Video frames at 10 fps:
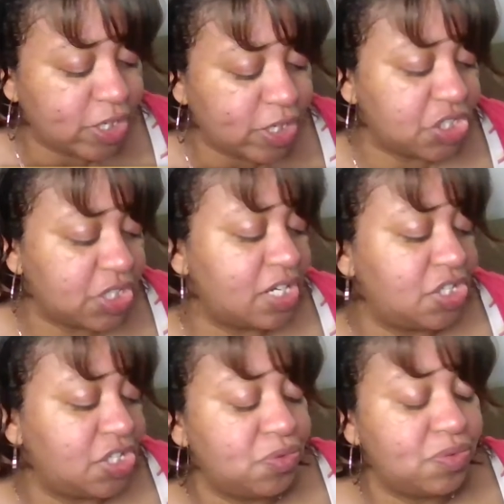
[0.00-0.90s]
should I
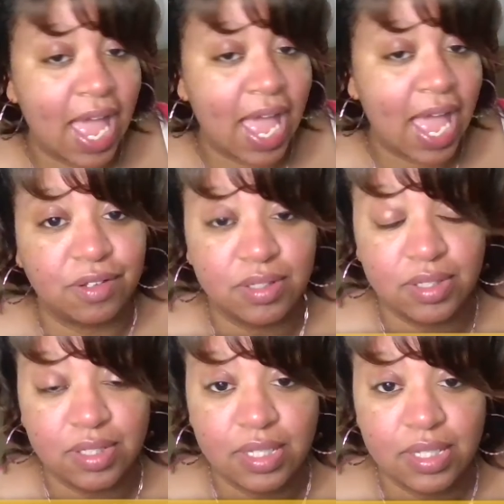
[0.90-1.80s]
do now
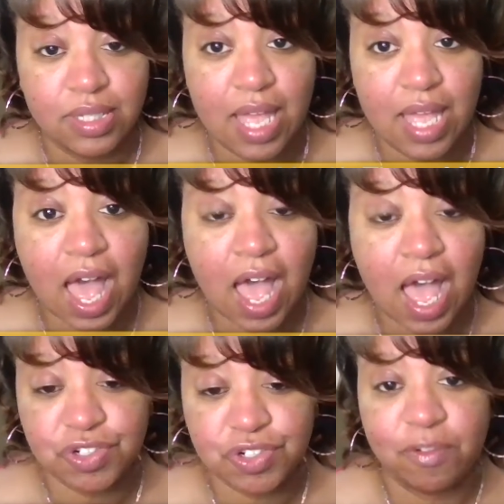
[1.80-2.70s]

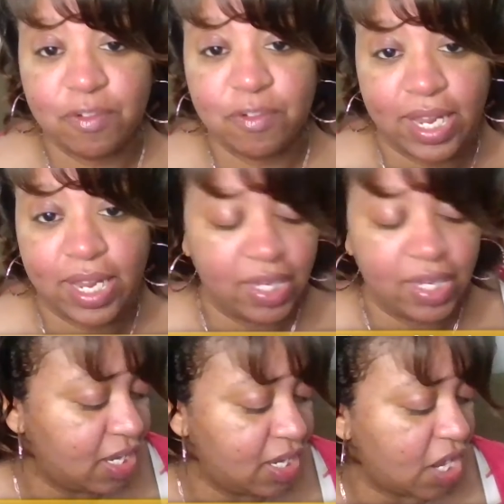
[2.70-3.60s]
after I've prayed?
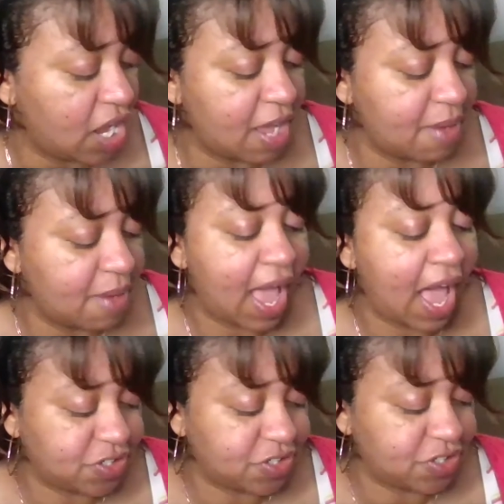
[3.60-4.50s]
Um,
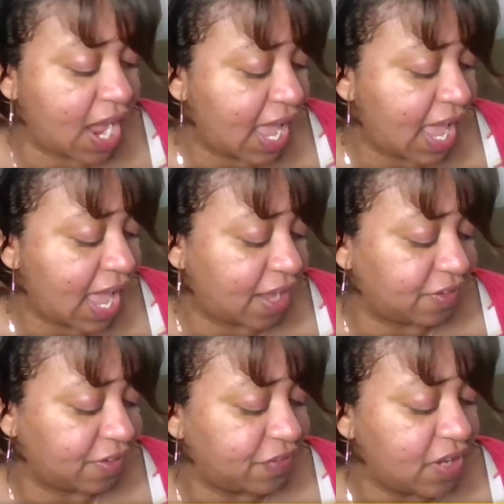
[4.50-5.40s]
after I have
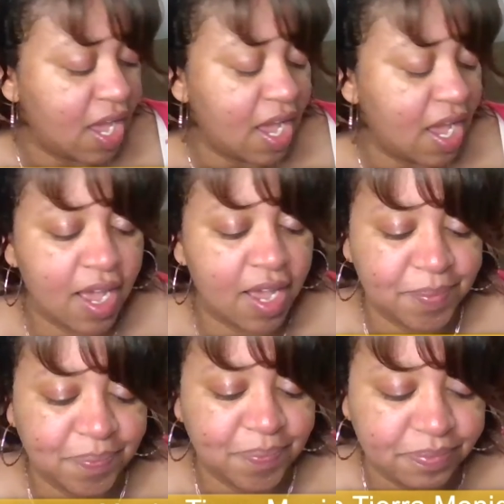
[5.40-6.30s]

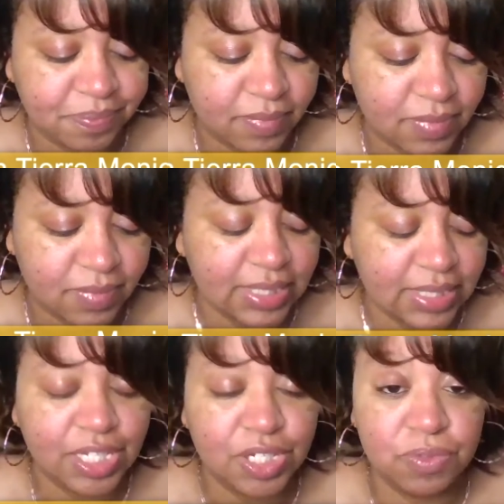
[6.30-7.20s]
um, let
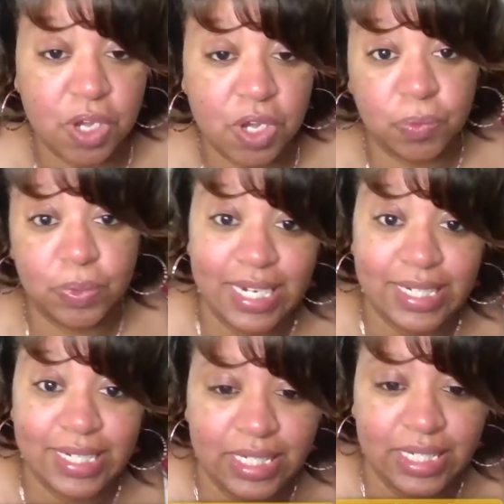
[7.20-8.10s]
you know what I
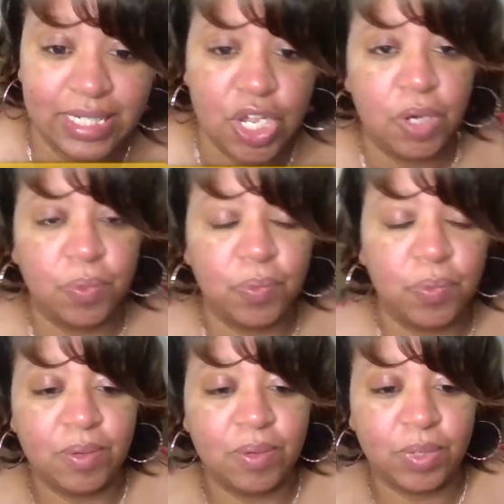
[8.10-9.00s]
need
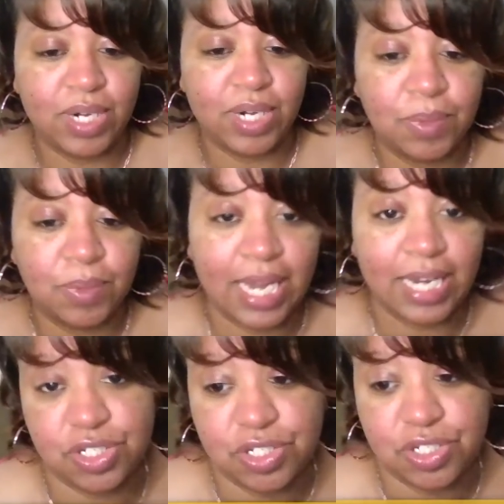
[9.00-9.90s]
and what I would like to
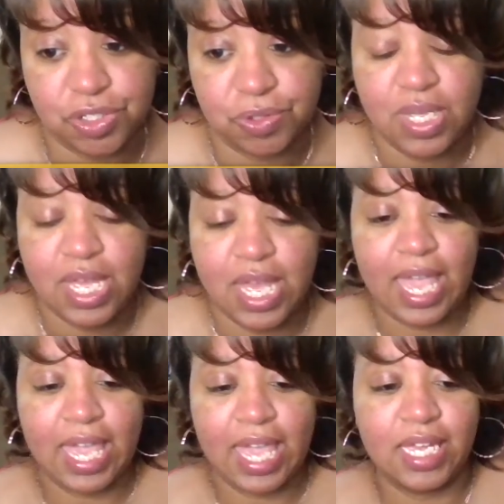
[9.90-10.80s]
do.
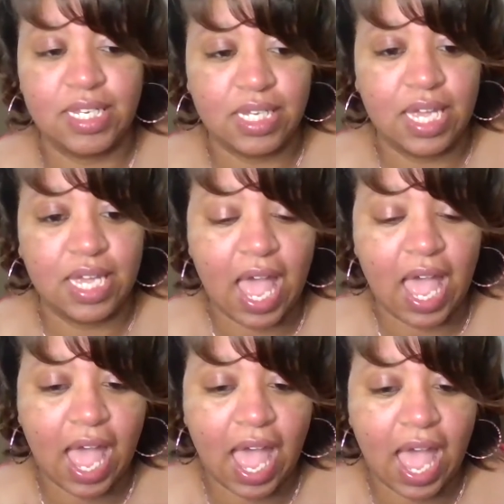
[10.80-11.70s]
And
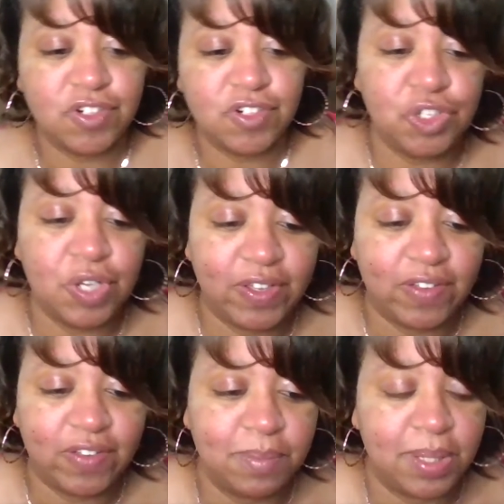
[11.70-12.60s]
after you have
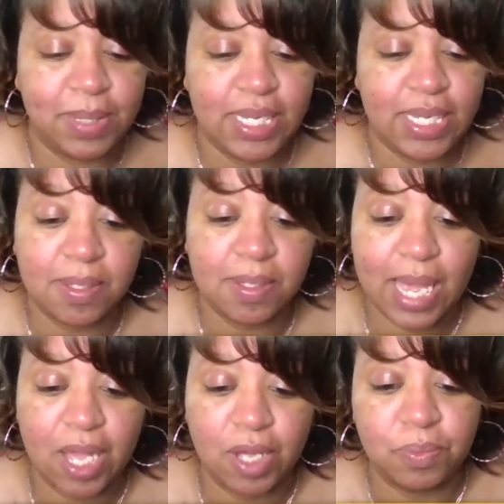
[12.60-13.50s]
given me peace
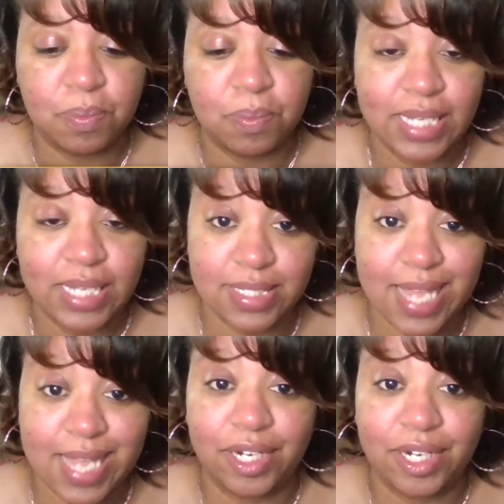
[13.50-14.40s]
about my
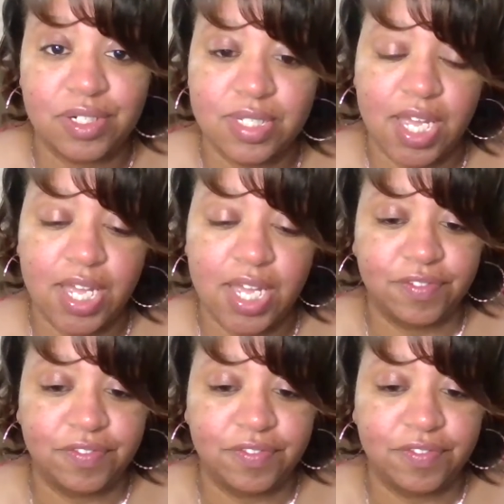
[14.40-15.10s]
desires of